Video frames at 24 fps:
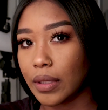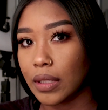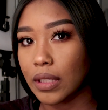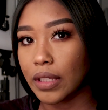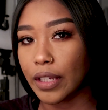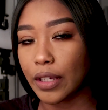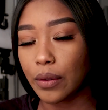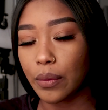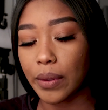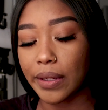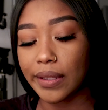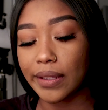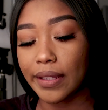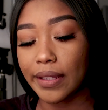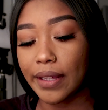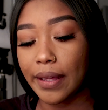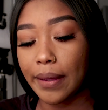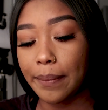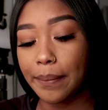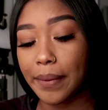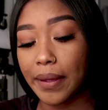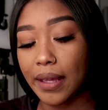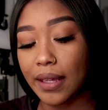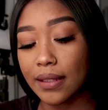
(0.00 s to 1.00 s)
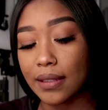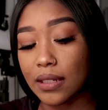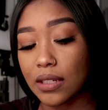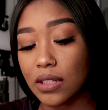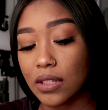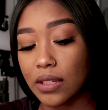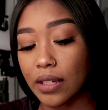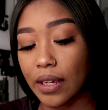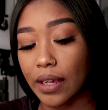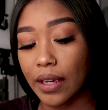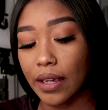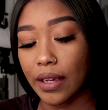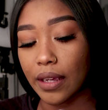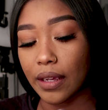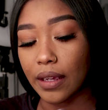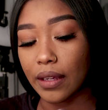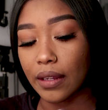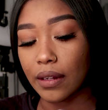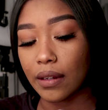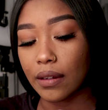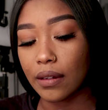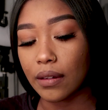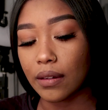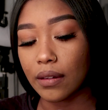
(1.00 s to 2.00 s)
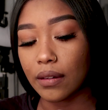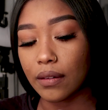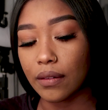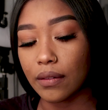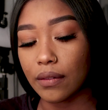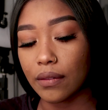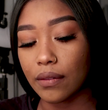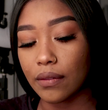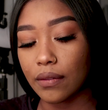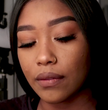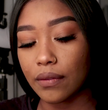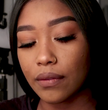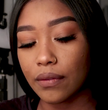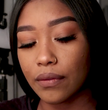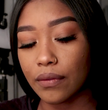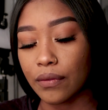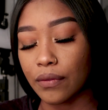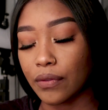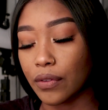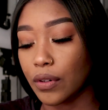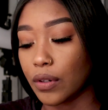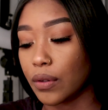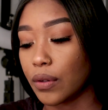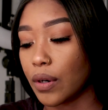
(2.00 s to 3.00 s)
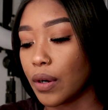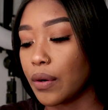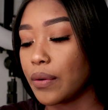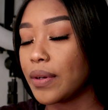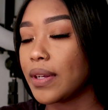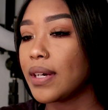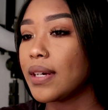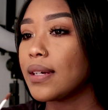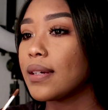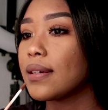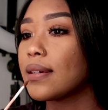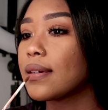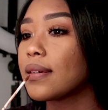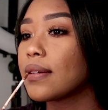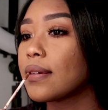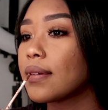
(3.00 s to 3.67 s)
liquid lip in the shade Verona.